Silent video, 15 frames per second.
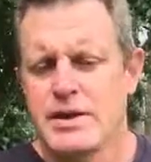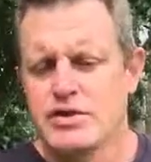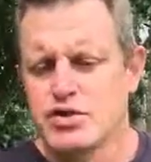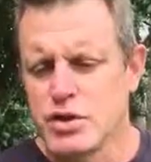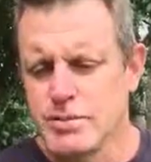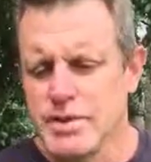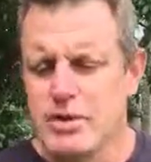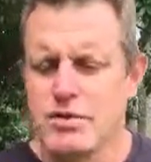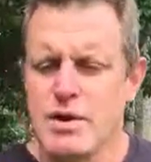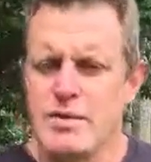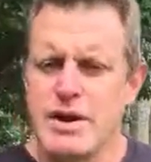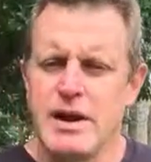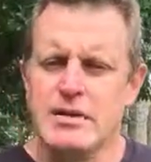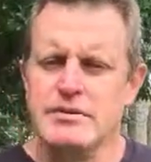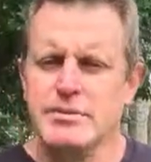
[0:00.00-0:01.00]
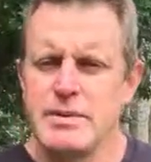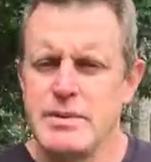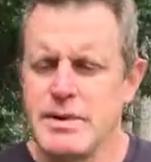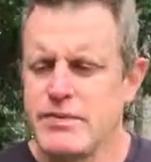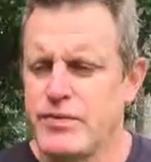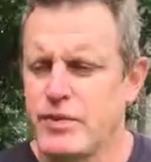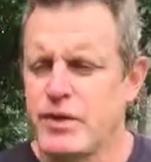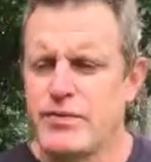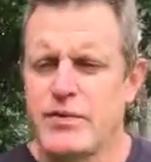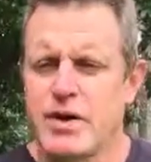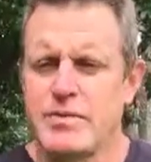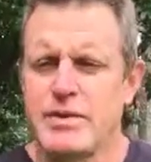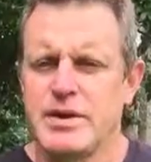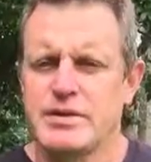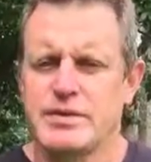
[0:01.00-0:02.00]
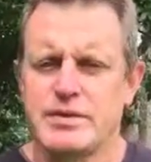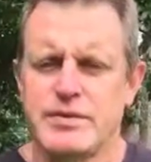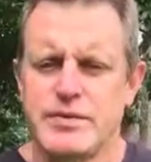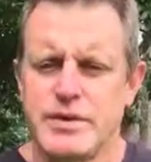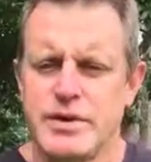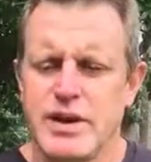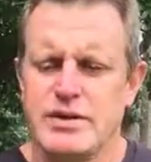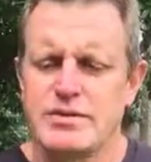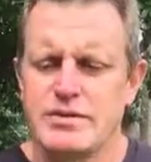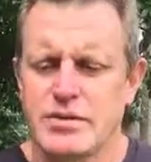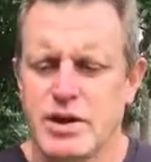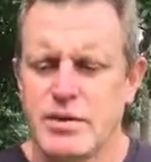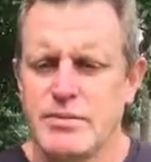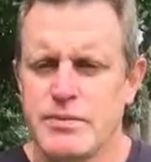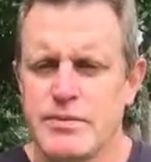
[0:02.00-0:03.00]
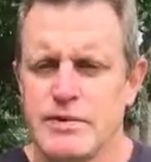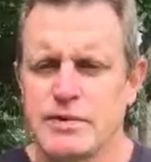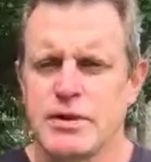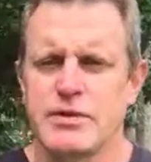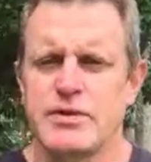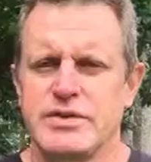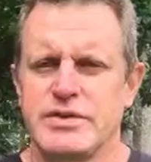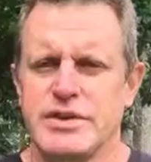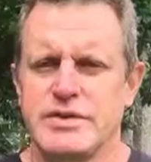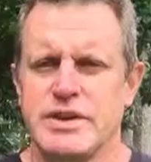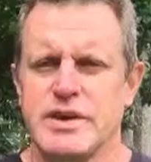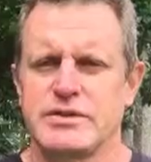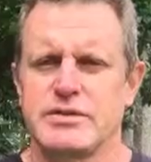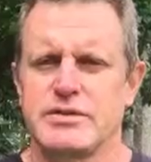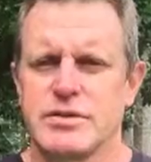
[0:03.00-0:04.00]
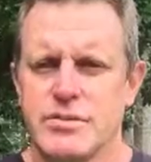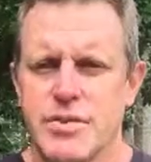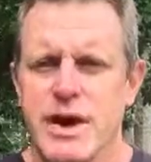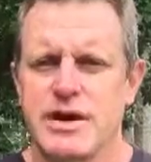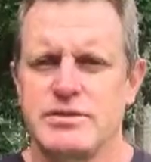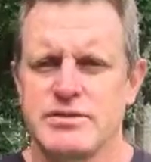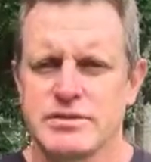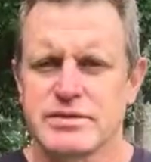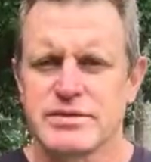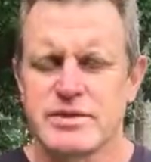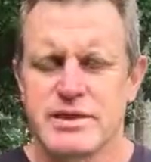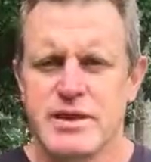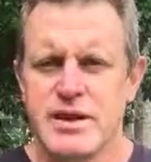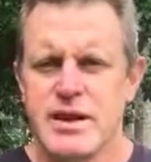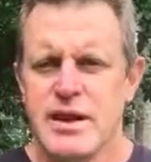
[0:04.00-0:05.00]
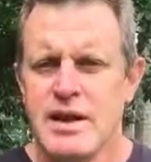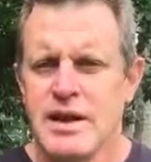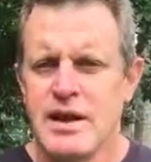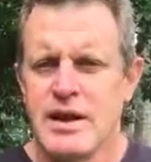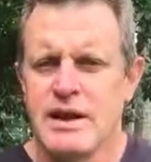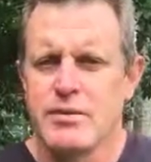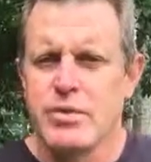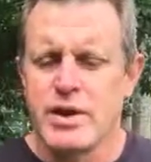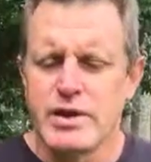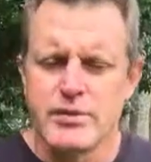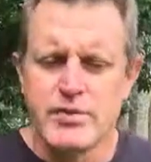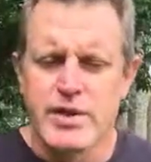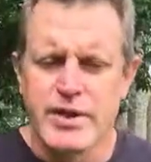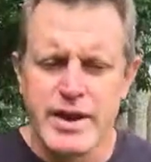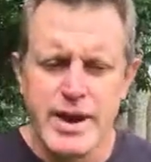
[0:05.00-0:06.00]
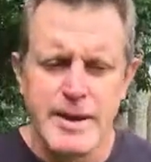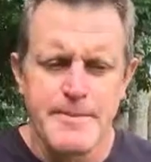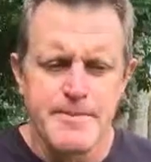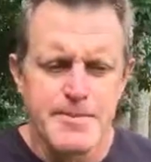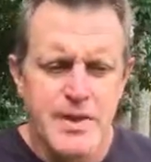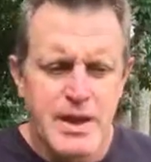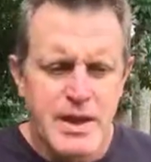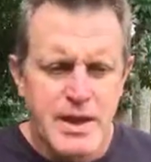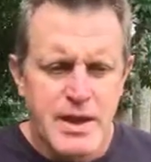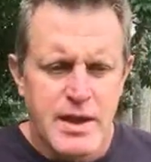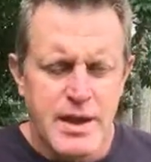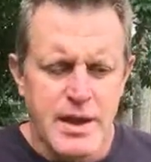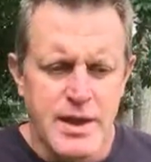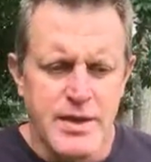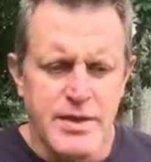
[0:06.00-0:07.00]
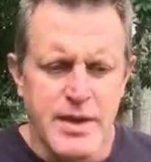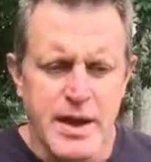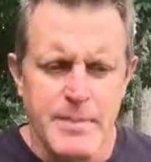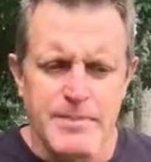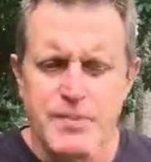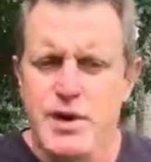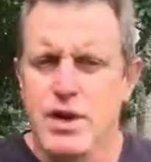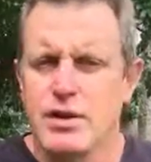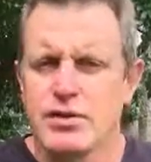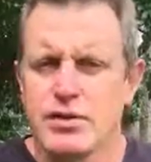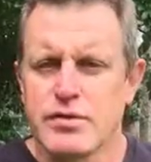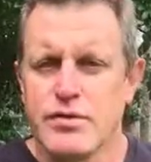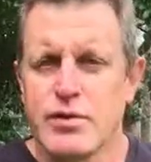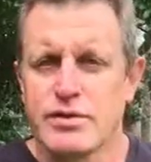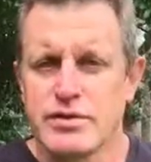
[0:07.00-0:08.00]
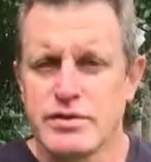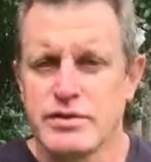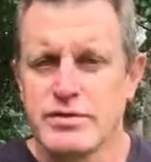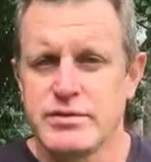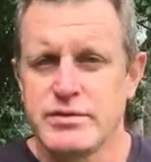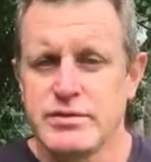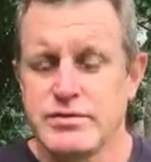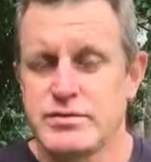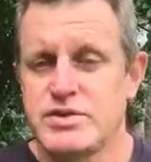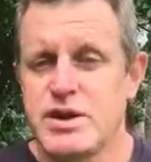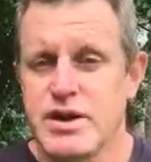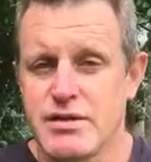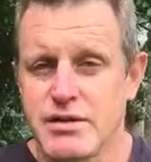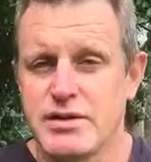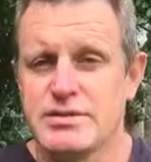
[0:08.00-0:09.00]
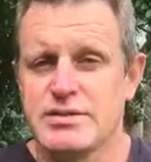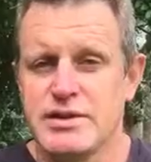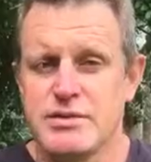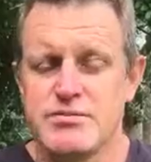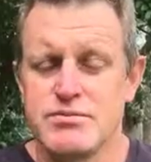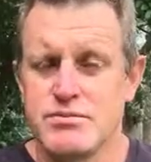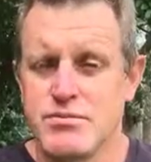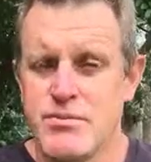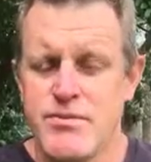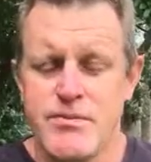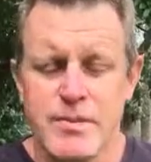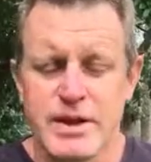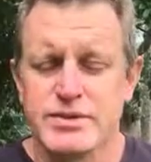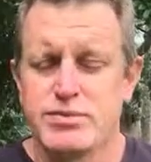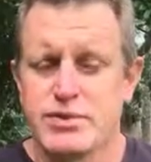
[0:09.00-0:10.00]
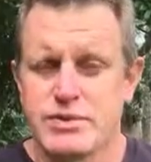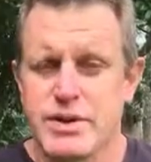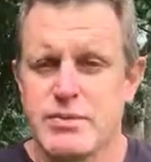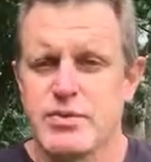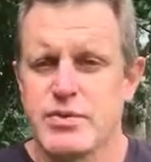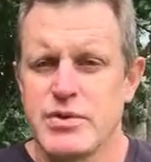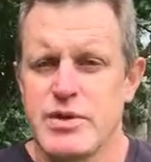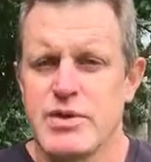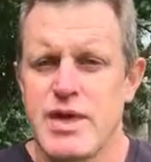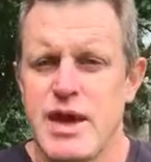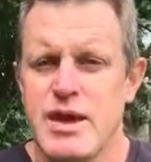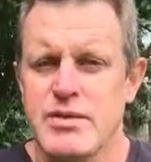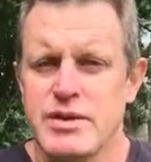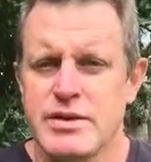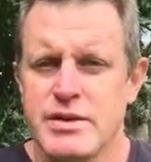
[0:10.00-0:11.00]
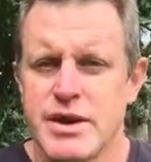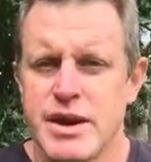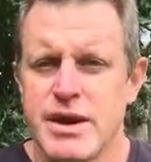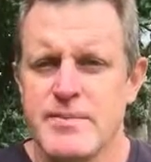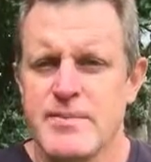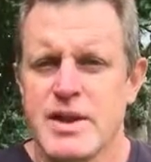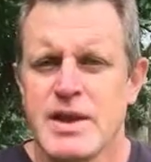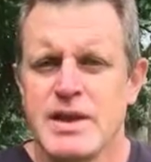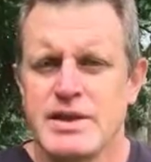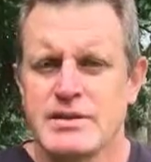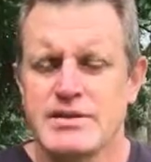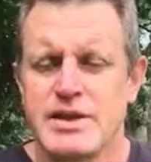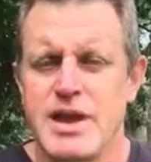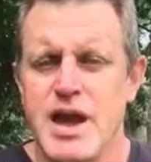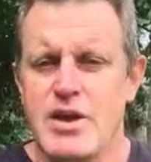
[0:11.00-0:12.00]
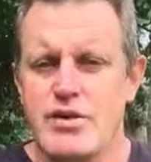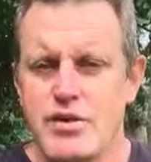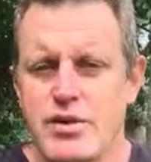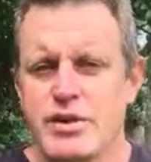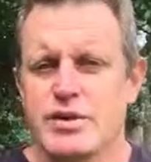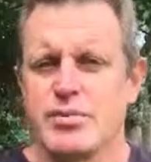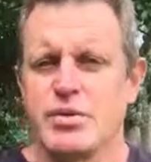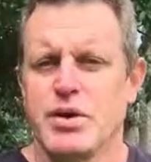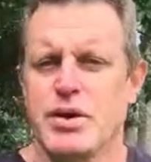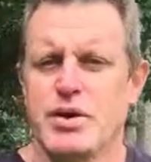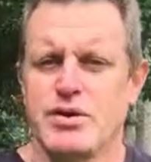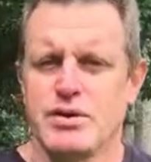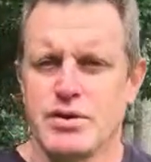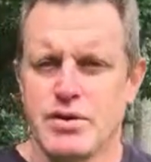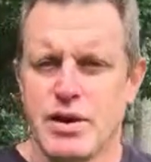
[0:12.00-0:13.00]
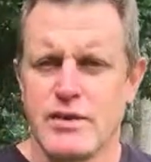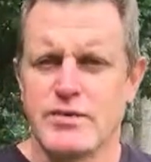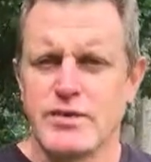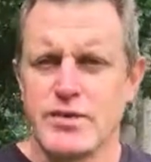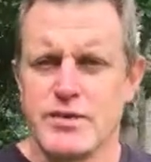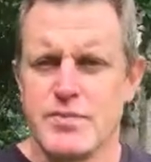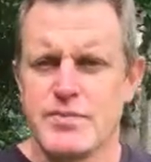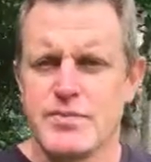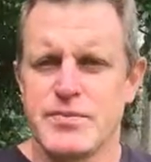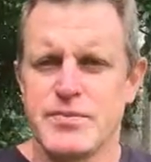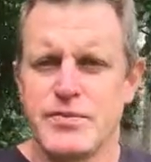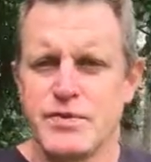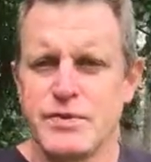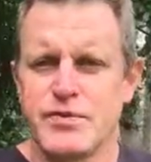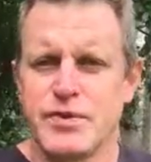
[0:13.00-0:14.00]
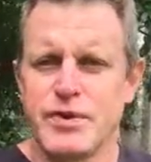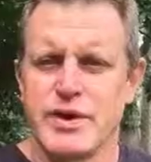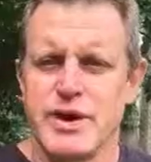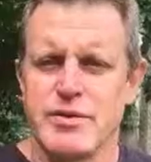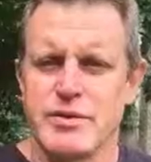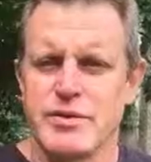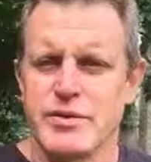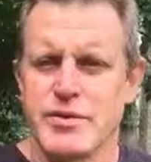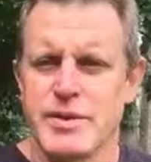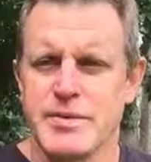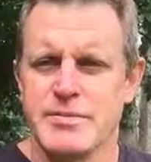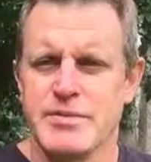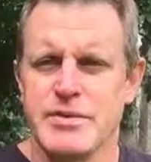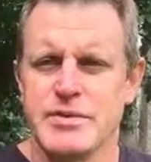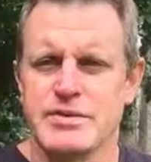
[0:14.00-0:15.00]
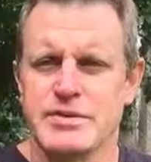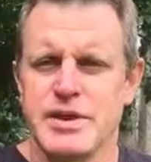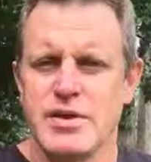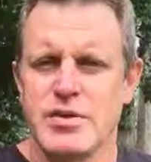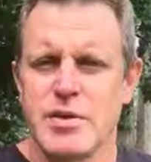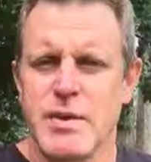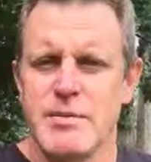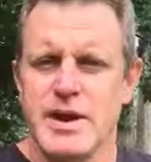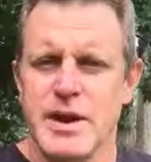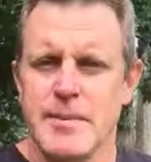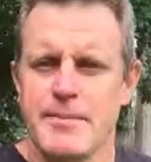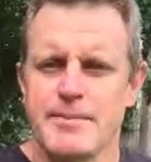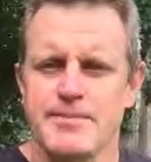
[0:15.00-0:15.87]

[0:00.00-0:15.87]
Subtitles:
Join me on the webinar. It's be about 45 minutes in a few days' time. If you look details here on the page, you'll see where to find out. And I'll look forward to sharing this in much more depth with you there, and seeing how you can apply it in your life too. Look forward to hearing from you. I'll see you on the webinar.